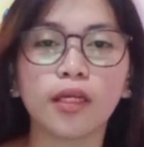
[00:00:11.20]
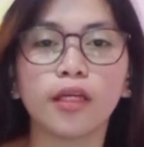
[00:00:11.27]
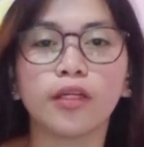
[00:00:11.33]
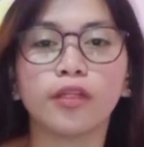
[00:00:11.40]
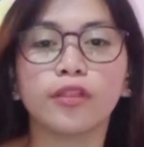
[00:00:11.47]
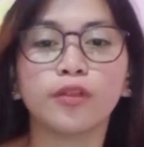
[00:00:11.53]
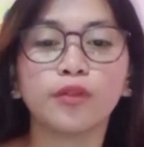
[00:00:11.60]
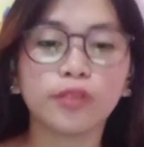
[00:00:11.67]

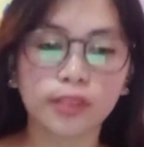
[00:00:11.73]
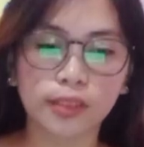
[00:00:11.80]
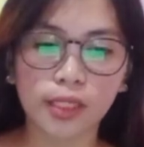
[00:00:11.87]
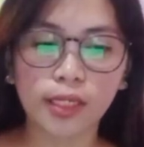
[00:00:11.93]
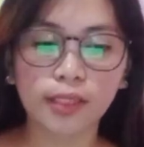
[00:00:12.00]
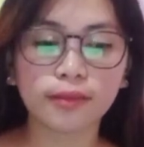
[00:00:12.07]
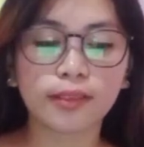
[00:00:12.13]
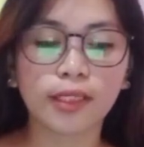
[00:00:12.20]

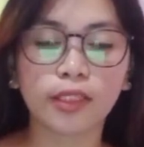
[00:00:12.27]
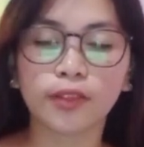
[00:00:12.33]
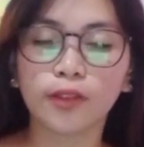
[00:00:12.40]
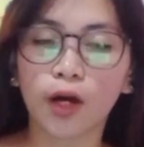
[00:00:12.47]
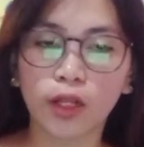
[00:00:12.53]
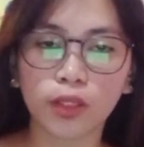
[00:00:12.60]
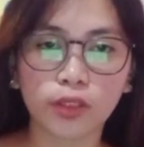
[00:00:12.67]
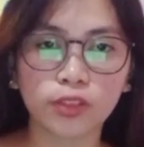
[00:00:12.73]
using
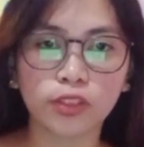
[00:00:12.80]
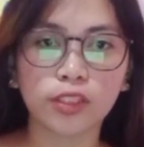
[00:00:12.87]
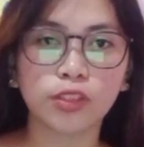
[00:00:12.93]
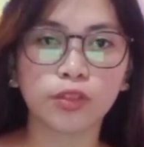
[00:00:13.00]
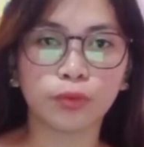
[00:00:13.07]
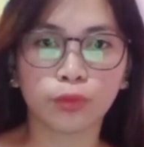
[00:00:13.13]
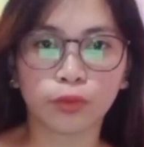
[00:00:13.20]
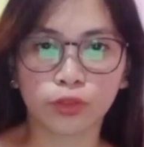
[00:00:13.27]
technology
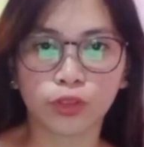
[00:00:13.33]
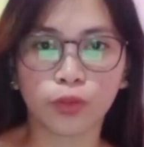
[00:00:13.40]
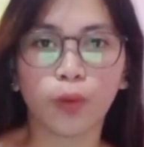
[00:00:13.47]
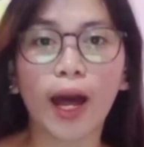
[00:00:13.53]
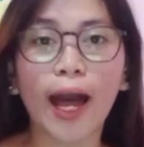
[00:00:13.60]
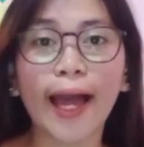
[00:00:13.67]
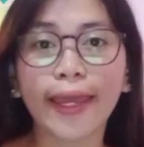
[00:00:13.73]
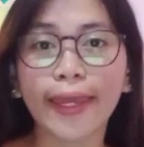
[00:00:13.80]
tools. So
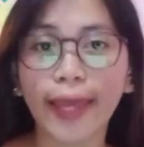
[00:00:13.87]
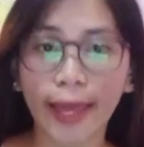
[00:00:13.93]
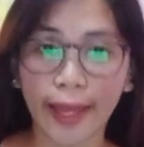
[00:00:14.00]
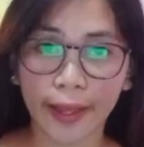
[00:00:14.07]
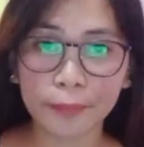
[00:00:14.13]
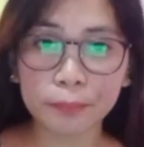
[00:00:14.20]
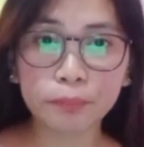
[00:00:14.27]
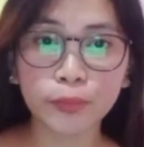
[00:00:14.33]
I
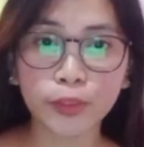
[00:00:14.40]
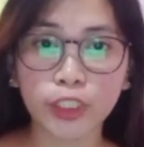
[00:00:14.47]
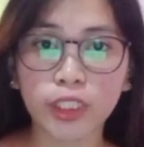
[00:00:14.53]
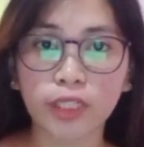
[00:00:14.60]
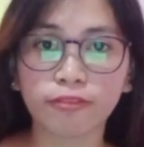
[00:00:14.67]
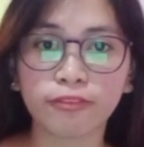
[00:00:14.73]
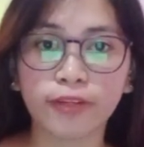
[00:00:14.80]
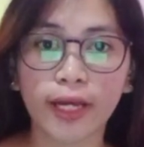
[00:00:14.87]
am
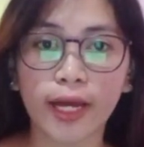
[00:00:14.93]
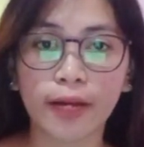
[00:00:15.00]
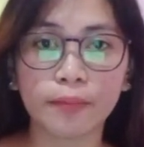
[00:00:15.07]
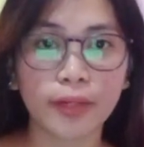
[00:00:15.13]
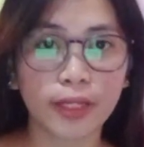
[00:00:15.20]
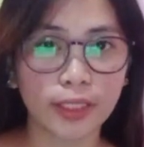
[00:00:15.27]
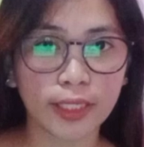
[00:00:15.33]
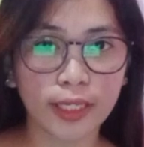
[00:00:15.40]
Bernafe
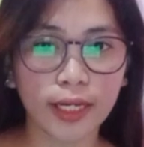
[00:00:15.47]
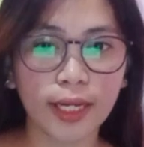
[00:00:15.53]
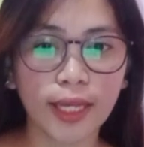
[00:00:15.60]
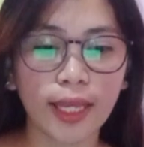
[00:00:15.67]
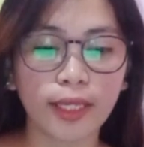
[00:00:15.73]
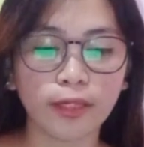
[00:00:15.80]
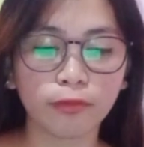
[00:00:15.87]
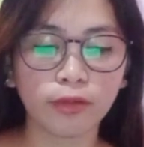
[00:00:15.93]
Abilia,
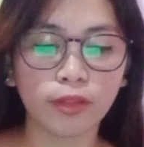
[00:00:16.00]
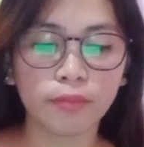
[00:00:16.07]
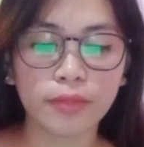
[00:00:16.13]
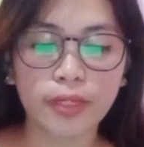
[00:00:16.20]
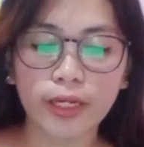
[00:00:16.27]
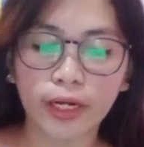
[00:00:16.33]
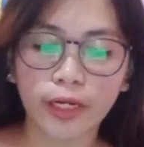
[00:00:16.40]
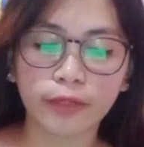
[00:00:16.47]
and with
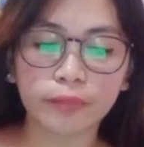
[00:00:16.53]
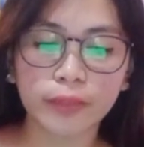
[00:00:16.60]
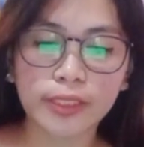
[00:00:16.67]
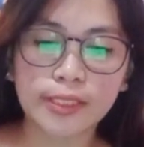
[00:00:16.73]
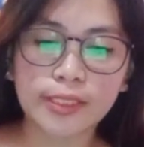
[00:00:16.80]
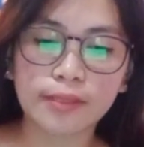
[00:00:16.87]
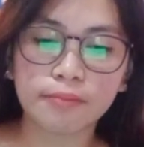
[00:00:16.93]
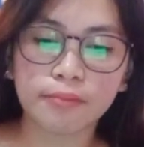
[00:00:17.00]
me are my
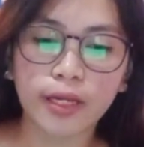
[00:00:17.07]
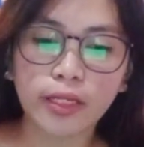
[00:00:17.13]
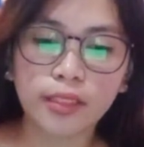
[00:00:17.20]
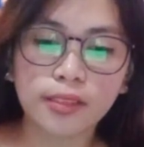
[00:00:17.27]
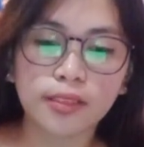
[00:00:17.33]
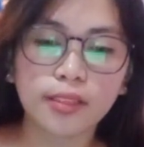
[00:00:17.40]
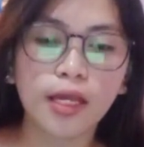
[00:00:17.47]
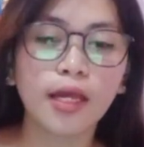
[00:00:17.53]

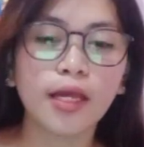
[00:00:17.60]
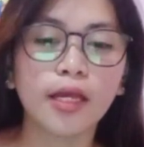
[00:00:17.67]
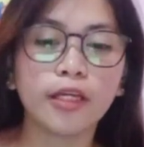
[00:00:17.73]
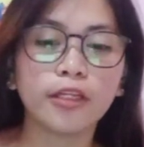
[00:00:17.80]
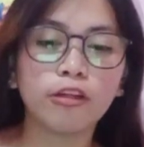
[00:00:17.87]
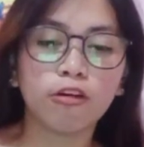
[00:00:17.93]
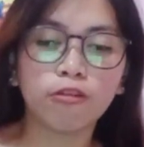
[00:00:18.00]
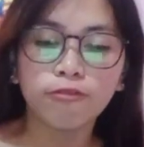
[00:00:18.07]
teammates
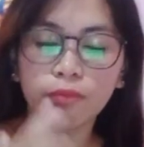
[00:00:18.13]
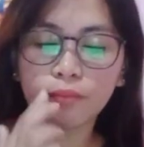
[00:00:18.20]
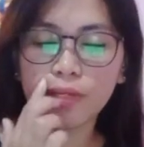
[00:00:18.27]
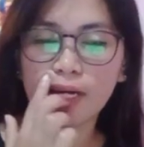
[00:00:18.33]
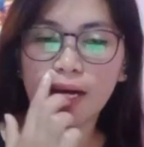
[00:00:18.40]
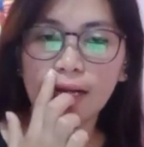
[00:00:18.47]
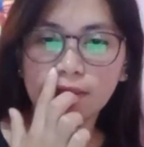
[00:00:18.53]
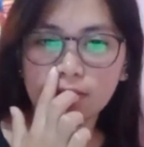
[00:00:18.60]
Novami
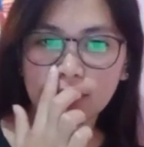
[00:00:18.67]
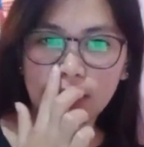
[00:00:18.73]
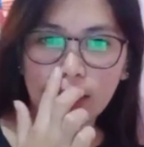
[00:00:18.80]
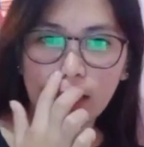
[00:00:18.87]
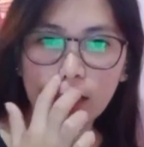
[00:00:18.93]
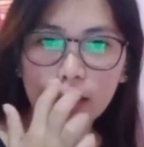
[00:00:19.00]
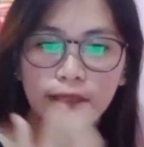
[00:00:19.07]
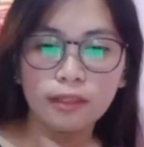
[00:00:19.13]

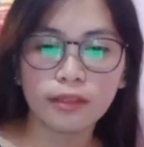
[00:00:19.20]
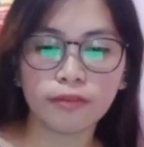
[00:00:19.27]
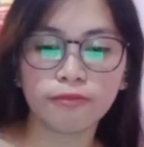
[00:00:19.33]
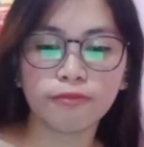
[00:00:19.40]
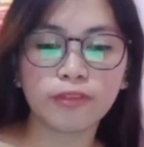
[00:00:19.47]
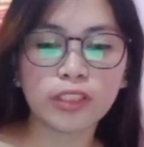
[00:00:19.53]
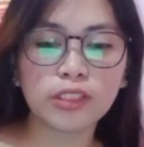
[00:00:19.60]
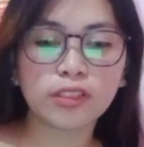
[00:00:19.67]
Alsa,
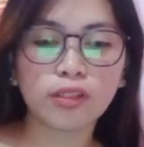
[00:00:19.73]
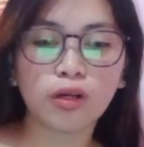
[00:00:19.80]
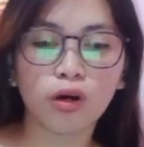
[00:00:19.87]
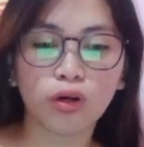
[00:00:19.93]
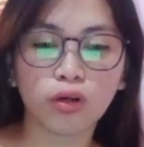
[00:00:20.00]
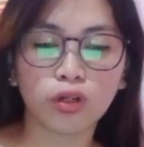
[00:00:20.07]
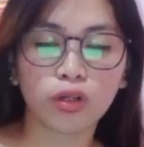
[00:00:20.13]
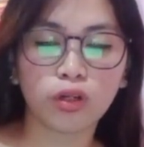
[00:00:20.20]
Vince
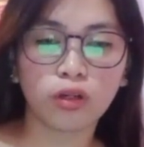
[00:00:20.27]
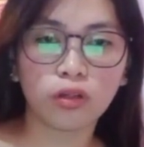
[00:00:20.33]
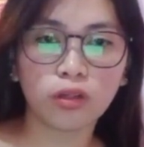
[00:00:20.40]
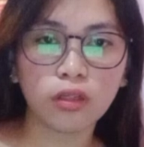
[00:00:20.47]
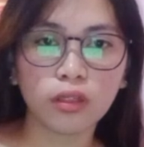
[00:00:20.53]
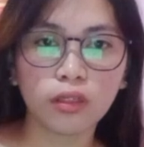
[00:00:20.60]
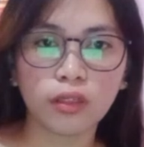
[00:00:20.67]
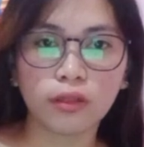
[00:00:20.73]
Honko,
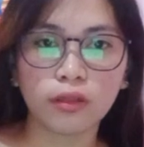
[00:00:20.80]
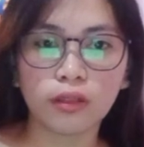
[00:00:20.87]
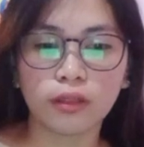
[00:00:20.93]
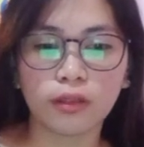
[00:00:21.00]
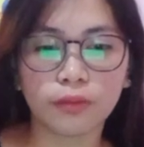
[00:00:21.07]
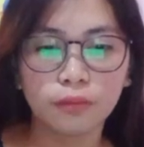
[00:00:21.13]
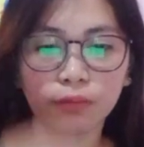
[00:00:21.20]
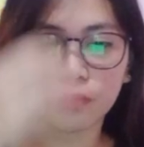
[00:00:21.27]

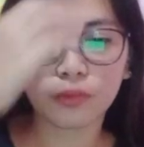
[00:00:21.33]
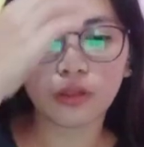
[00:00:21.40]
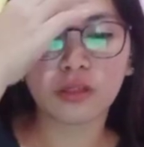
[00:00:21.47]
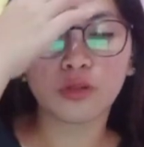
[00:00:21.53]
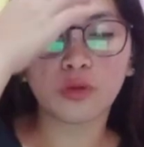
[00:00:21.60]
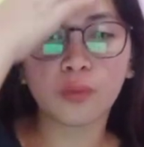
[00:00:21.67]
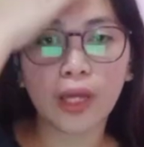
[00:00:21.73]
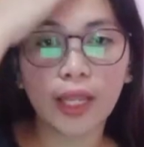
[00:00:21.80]

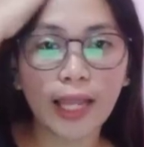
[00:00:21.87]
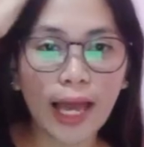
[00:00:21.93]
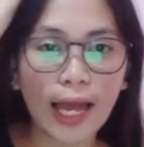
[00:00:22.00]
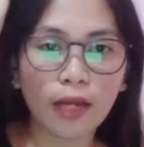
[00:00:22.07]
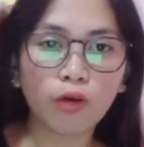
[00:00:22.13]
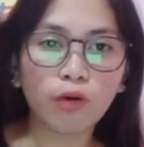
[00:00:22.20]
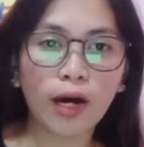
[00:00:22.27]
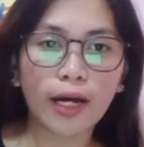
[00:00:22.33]
Roel
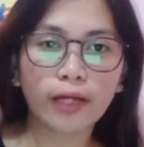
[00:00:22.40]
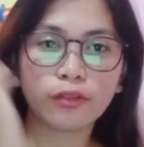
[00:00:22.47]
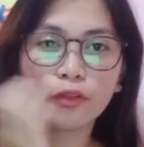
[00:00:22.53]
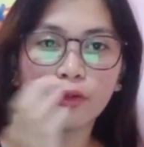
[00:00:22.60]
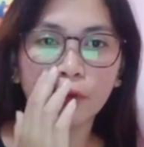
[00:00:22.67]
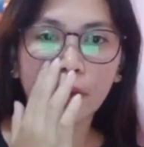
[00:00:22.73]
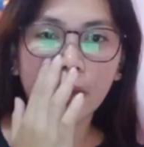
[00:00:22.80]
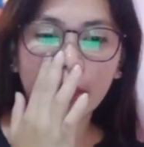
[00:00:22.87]

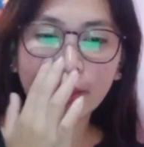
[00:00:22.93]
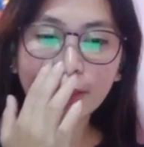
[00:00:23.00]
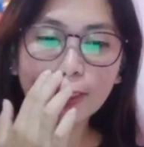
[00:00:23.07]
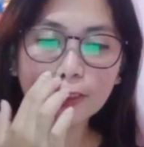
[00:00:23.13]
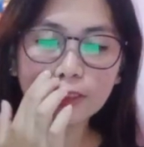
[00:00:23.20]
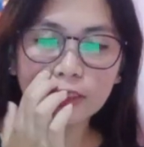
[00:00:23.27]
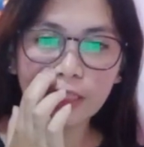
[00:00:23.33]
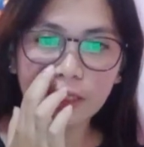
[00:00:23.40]
Alojado,
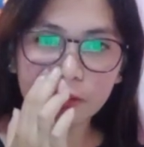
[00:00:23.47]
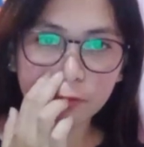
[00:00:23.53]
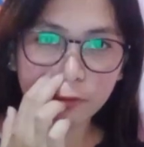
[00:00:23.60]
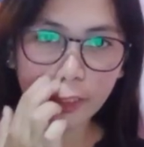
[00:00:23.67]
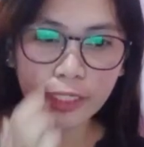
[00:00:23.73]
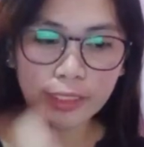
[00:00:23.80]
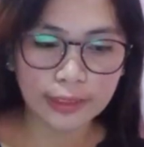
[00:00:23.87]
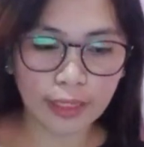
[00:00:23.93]
and John
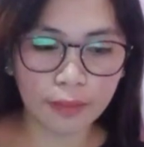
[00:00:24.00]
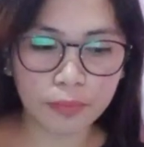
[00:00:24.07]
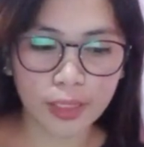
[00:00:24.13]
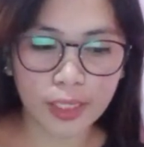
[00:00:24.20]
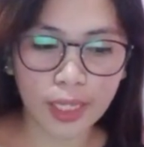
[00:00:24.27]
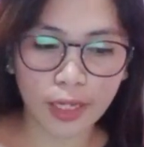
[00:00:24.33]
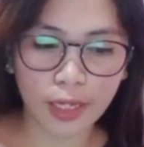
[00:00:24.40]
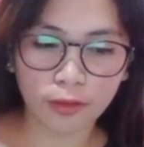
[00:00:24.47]
Ray
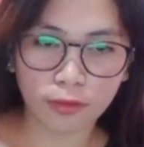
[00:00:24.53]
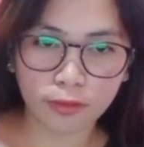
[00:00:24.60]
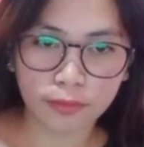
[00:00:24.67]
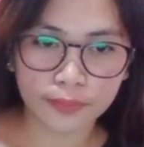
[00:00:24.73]
Sabiliano.